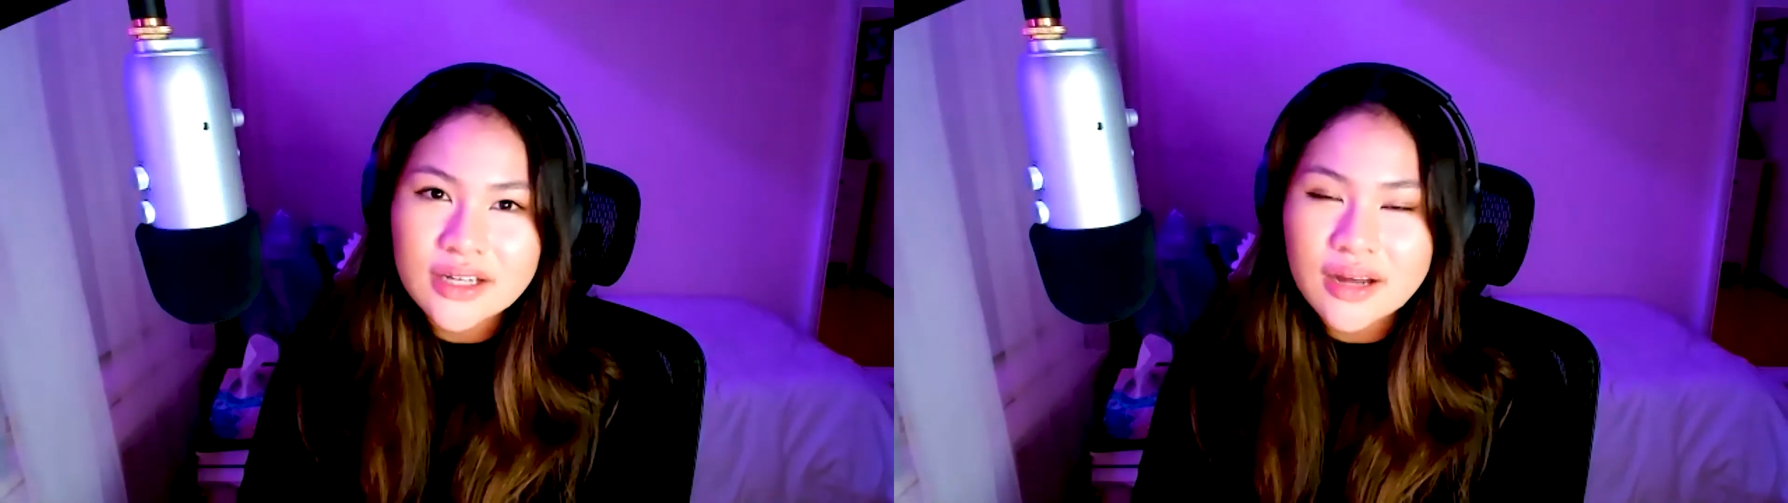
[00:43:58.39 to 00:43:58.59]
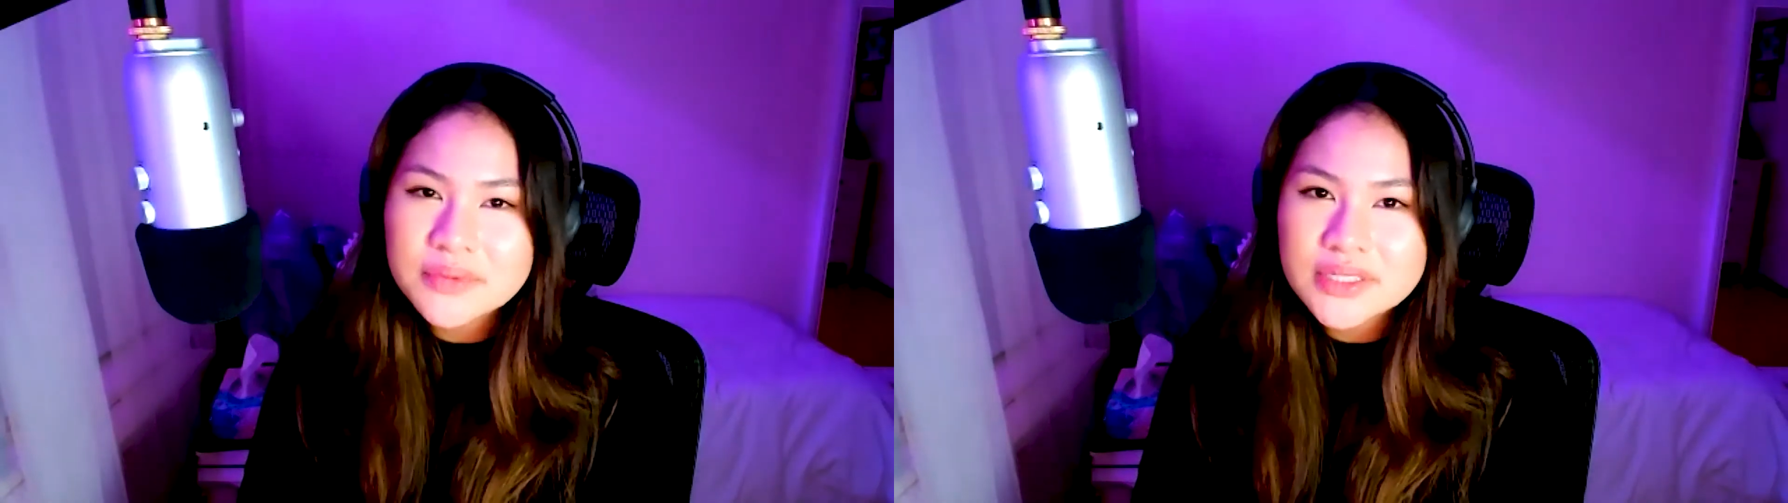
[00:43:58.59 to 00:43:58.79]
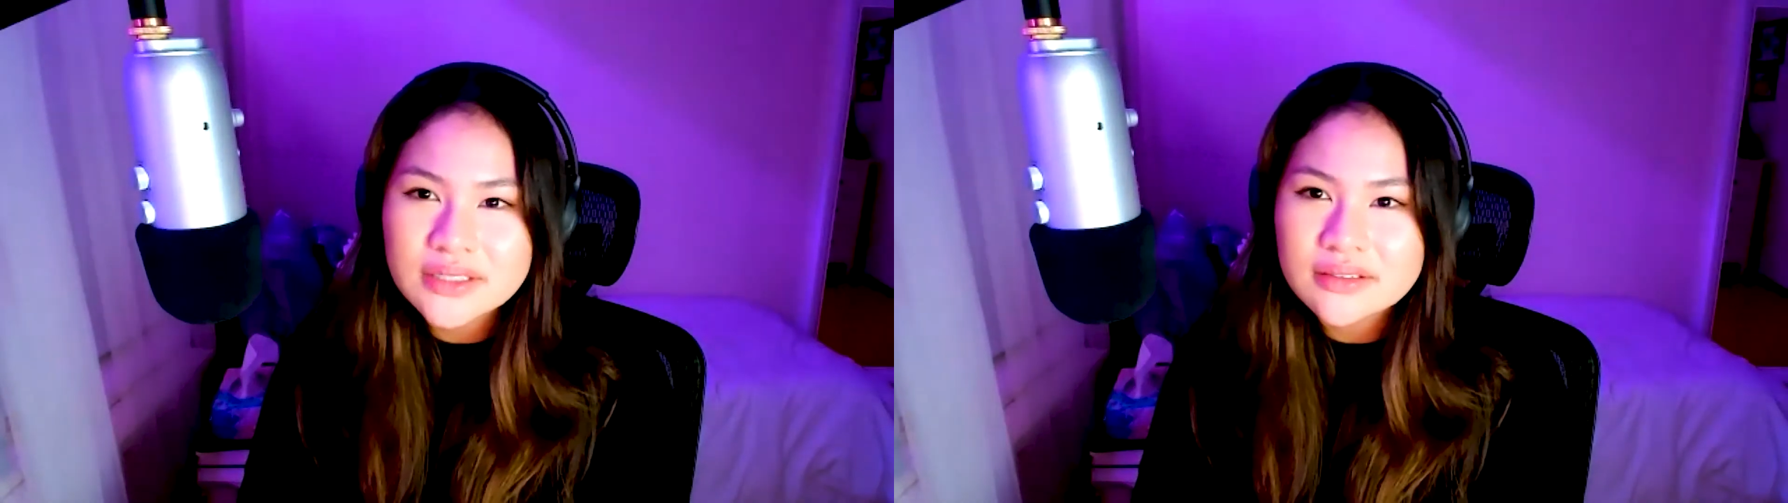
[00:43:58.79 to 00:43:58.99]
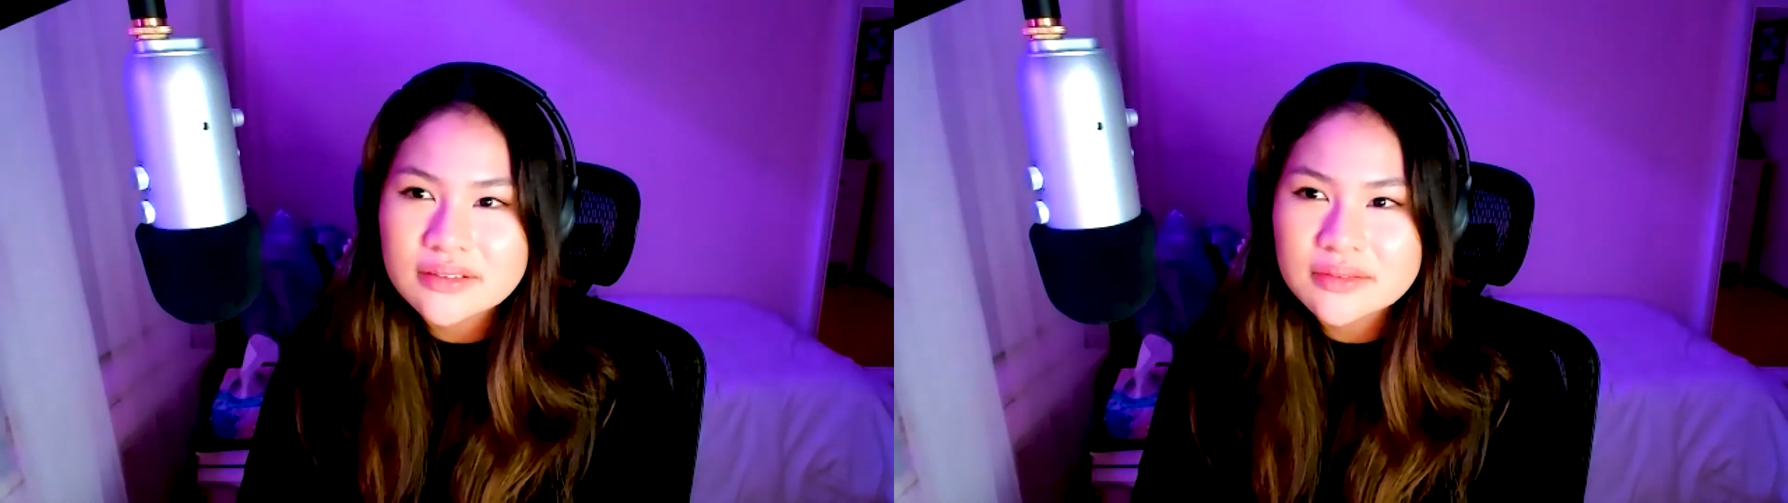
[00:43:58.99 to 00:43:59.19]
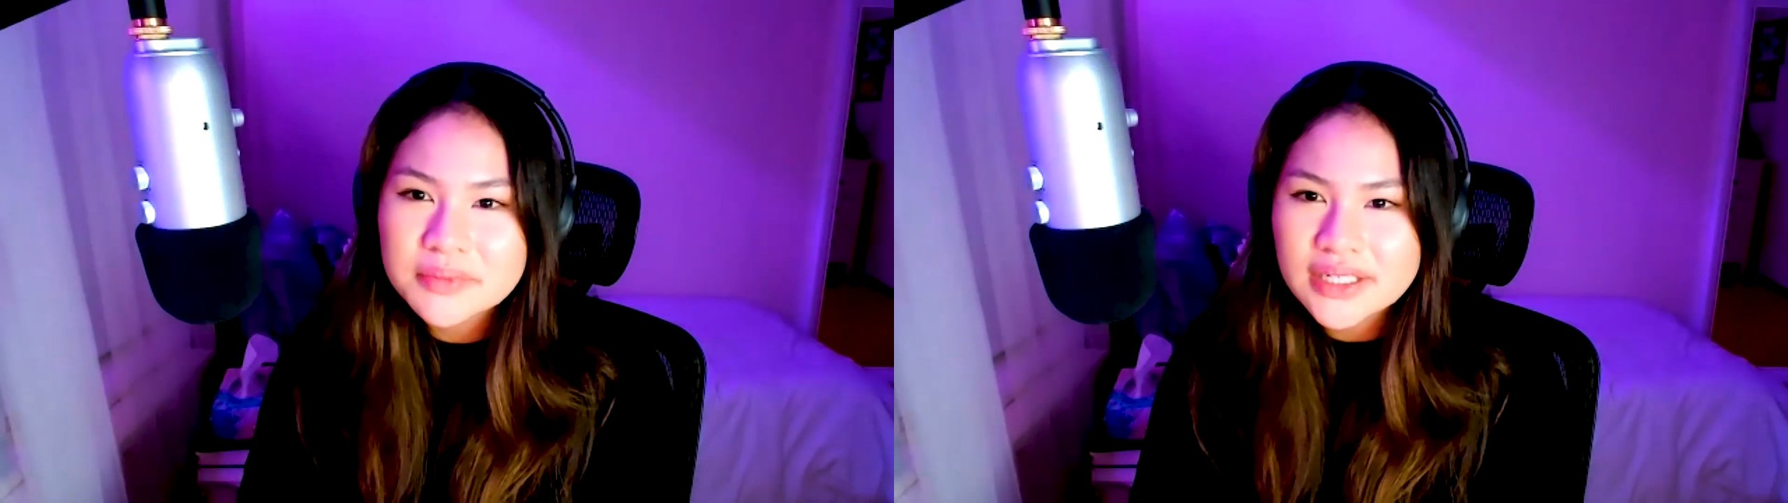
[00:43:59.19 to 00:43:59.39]
up to
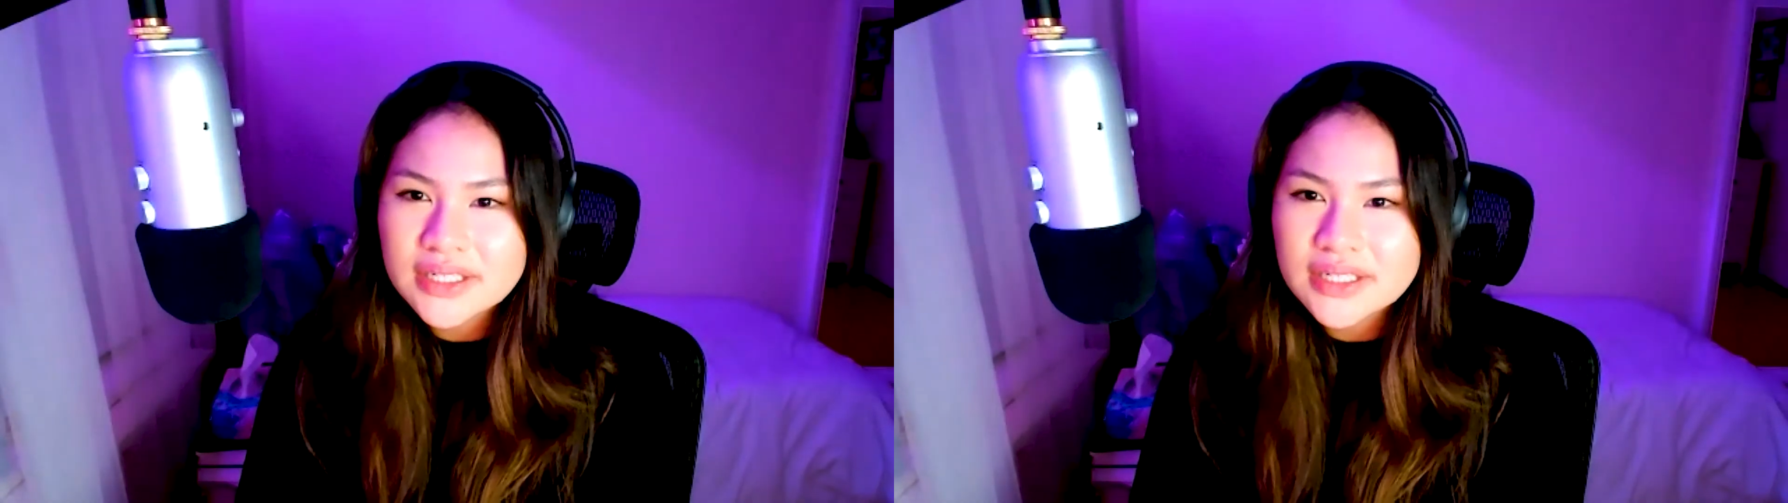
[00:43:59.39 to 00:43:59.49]
because